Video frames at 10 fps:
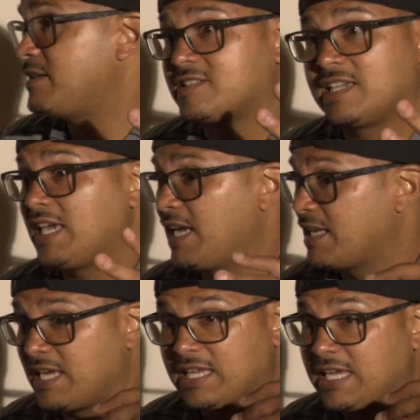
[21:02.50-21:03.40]
mean?
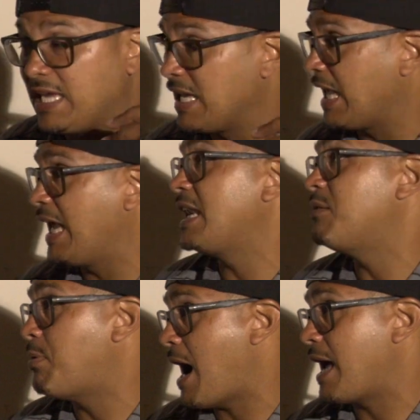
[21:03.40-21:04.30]
Sin can get
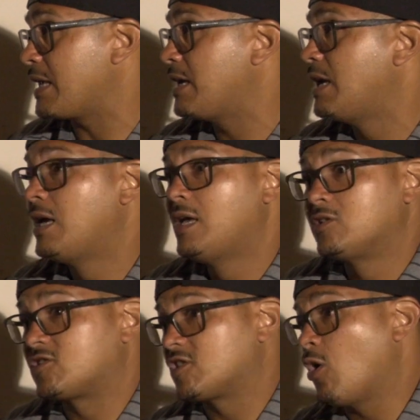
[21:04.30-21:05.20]
anybody.
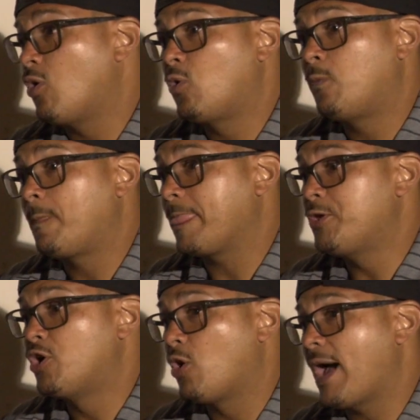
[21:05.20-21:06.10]
Right. So,
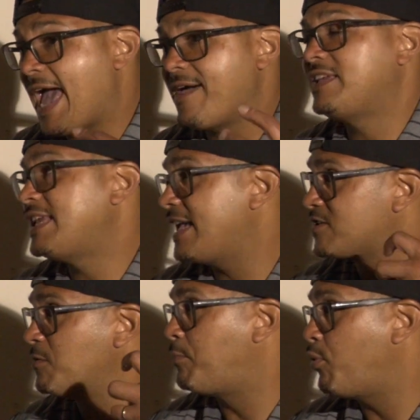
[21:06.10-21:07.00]
you know, having that
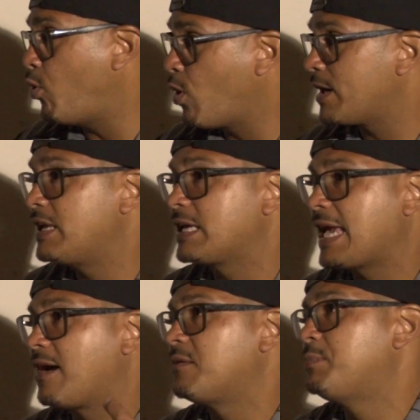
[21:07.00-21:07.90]
support and
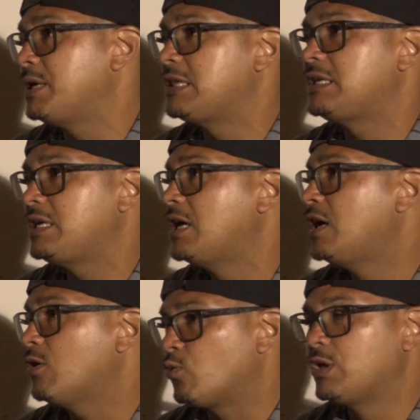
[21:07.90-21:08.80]
accountability
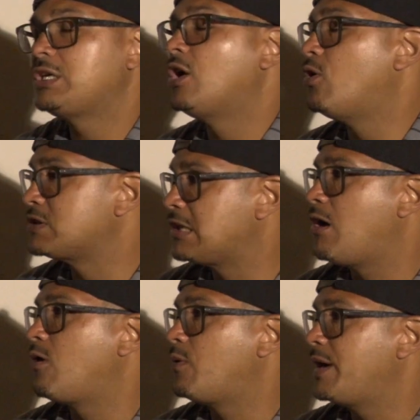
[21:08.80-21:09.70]
really goes a long